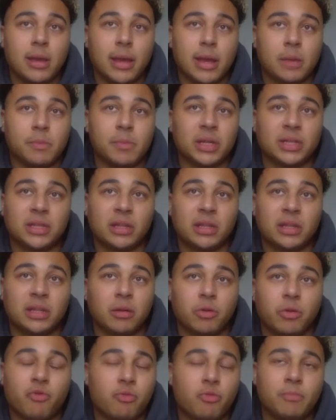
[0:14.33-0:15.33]
I
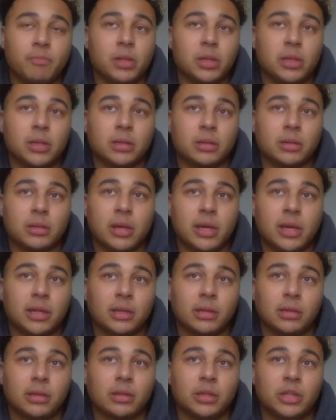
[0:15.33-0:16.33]
didn't crumble
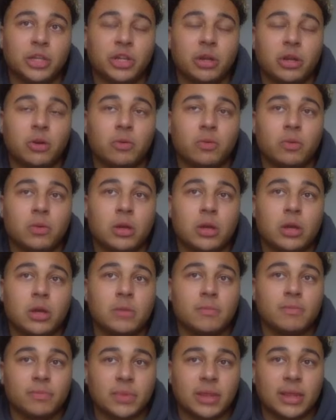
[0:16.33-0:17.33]
and you know,
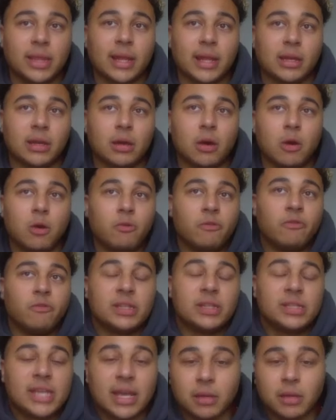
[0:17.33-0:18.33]
let it
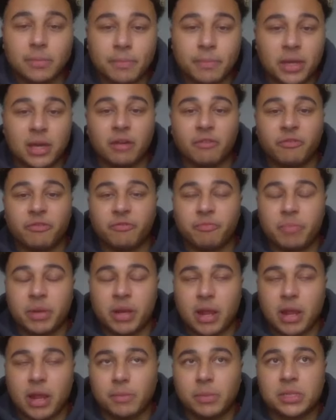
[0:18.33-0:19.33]
overtake me. I've
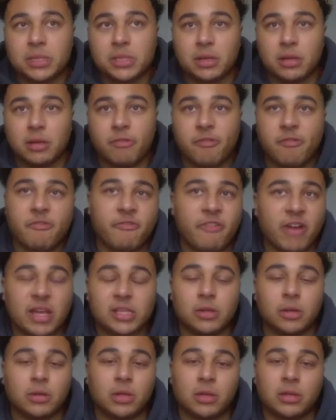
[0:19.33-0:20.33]
been able to
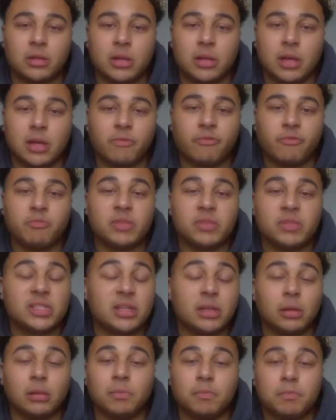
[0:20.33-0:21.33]
fight on and
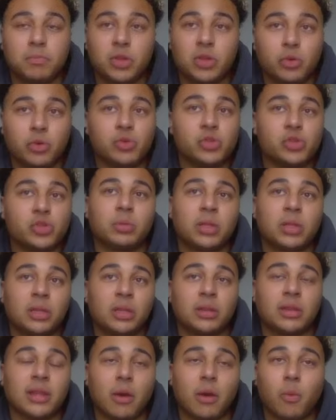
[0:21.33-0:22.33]
still do
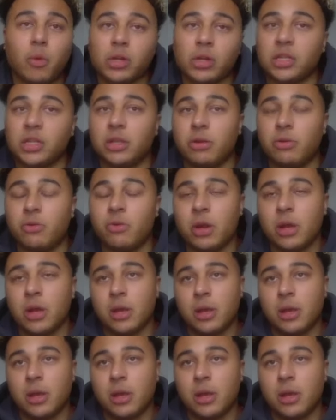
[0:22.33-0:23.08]
something that I want to do.